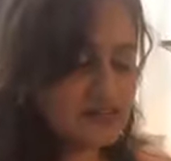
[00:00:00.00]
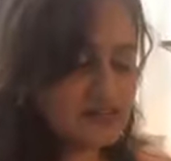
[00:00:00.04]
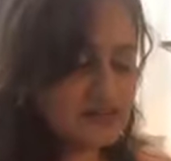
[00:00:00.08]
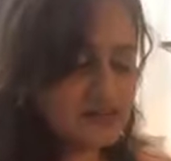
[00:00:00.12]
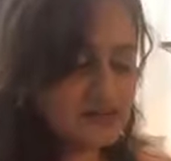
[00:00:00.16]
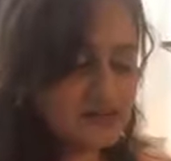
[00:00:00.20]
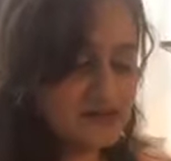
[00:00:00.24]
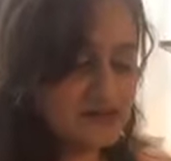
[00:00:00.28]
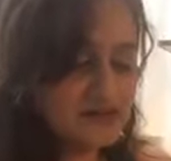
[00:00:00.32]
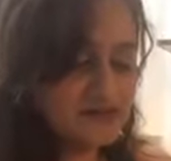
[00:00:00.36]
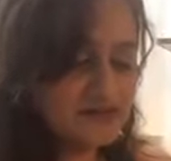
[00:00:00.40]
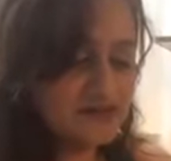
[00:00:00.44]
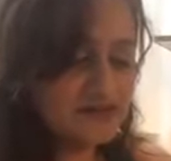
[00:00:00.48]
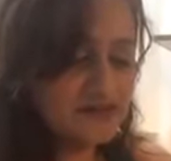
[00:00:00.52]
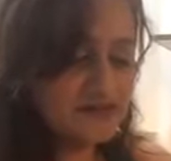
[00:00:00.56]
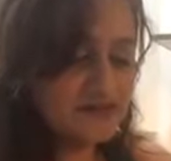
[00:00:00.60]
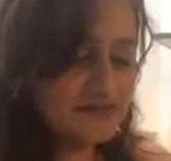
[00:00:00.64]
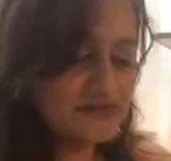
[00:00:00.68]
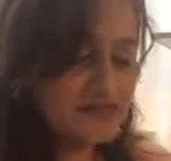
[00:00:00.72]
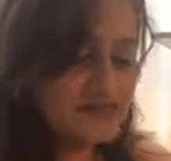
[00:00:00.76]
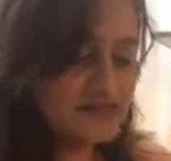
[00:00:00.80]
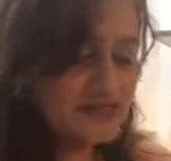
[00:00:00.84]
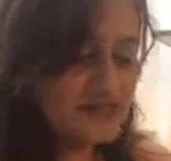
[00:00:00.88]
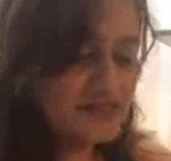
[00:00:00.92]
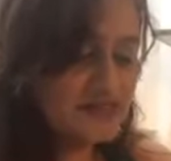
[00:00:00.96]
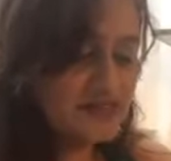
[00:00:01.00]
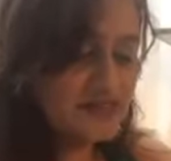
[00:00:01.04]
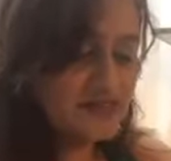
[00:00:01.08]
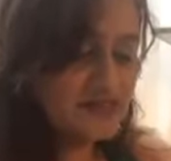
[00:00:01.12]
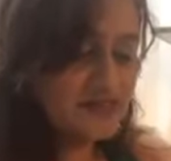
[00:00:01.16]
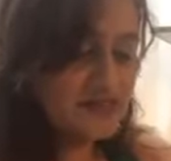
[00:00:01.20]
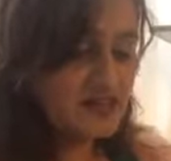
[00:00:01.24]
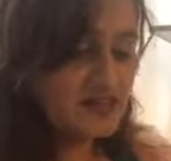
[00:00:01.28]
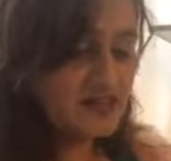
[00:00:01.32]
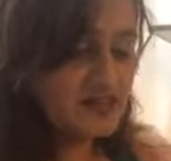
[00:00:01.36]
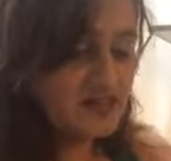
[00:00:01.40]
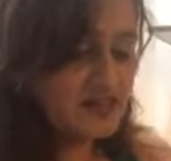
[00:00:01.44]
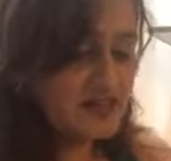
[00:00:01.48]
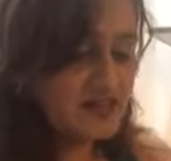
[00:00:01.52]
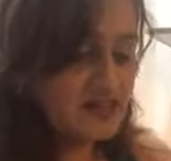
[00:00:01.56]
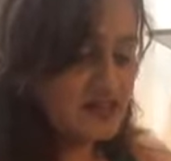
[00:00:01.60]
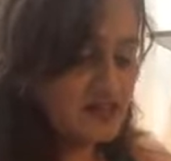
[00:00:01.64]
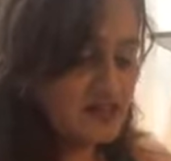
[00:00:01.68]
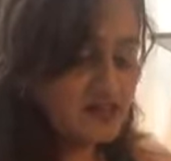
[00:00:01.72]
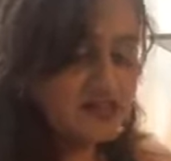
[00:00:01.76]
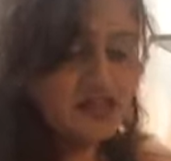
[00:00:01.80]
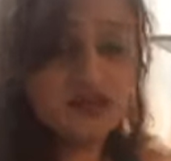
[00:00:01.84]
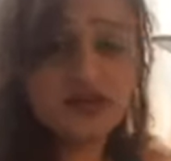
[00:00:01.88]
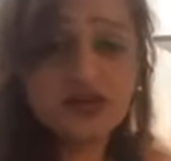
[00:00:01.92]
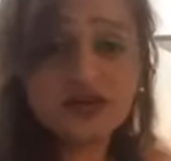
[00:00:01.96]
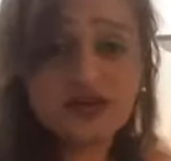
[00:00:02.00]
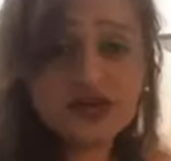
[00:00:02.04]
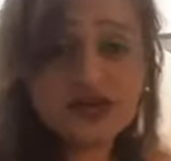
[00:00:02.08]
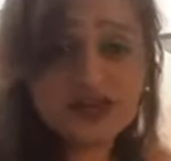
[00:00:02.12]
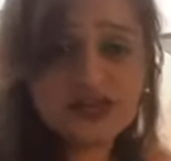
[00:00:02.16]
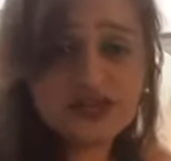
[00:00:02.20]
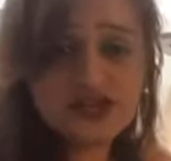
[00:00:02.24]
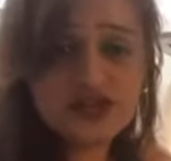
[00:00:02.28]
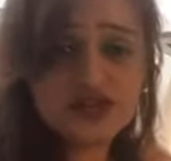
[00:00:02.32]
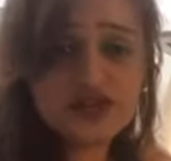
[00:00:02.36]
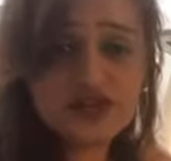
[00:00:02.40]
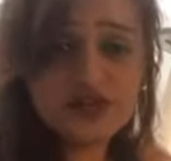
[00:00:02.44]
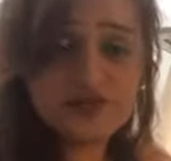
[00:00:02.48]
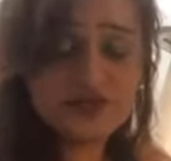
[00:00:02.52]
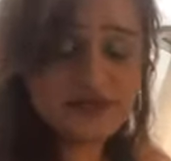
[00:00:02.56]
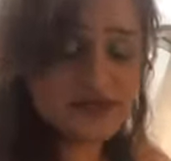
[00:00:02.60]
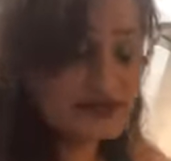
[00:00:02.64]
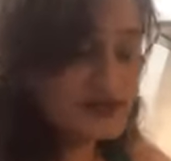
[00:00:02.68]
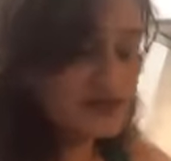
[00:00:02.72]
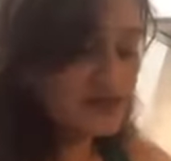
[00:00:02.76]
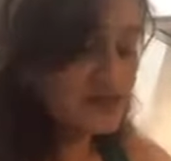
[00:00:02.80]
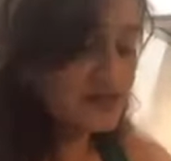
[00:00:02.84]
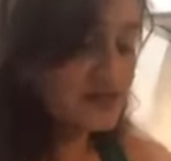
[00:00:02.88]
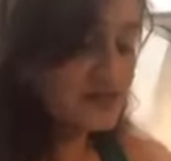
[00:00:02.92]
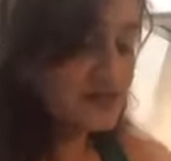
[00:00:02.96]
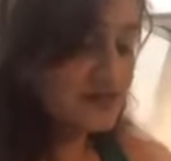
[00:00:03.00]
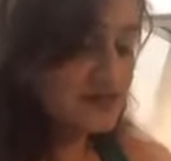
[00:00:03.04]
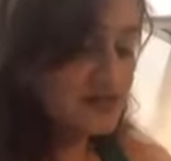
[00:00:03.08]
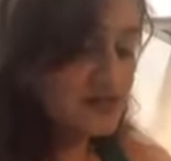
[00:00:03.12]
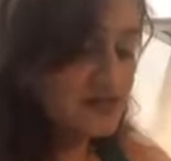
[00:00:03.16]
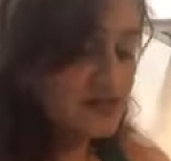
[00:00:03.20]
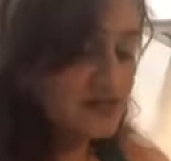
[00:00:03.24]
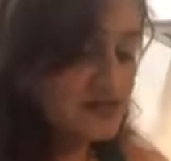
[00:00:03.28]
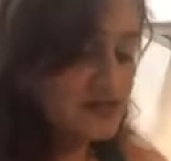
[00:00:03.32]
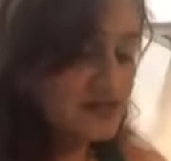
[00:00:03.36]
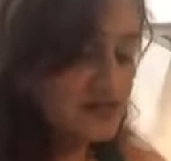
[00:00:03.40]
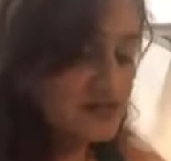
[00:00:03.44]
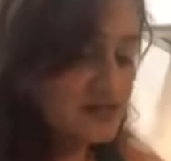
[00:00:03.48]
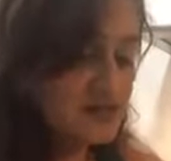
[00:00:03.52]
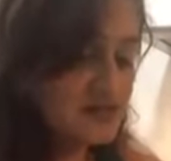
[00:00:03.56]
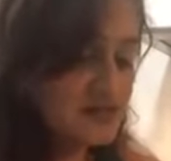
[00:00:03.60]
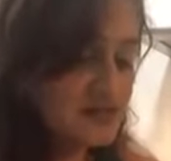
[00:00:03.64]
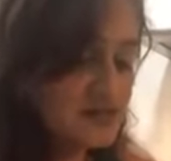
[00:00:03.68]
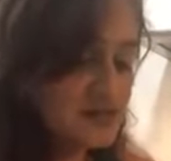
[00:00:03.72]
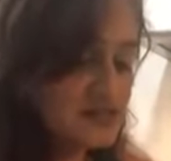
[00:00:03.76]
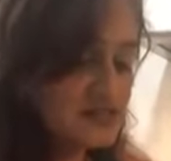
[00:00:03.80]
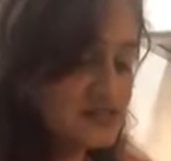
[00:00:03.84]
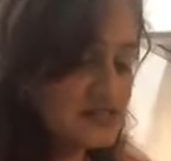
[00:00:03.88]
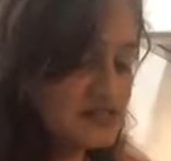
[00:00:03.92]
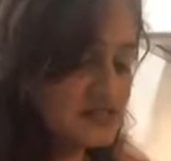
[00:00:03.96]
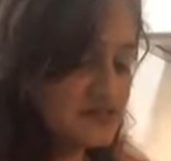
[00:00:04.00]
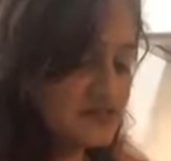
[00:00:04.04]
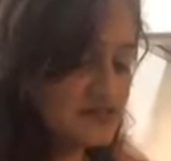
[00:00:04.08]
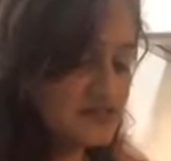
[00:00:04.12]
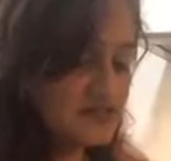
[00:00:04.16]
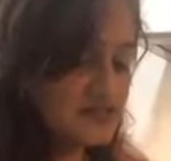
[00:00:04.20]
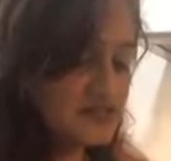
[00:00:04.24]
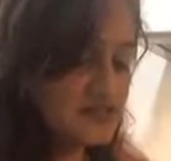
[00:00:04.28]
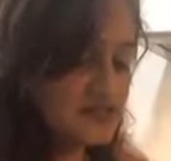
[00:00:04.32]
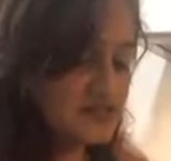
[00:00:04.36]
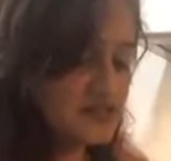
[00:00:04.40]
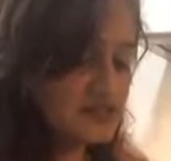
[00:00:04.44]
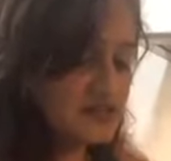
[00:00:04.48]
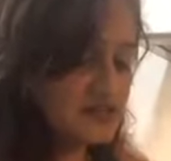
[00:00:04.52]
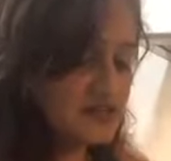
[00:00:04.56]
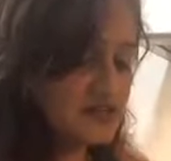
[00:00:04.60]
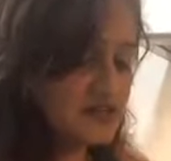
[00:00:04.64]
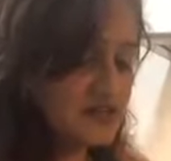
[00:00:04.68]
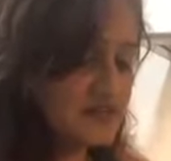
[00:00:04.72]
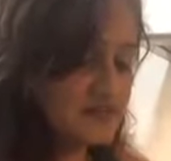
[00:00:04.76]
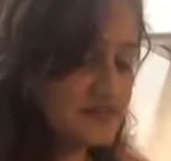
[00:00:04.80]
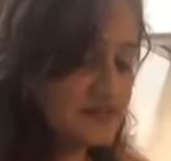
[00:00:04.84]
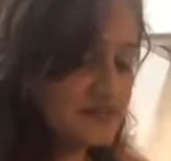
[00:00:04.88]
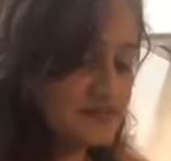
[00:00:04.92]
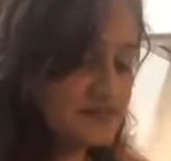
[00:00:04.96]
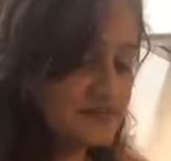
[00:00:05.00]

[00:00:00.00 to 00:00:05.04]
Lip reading: Come over. You can eat shrimp. That's not a big deal. Come.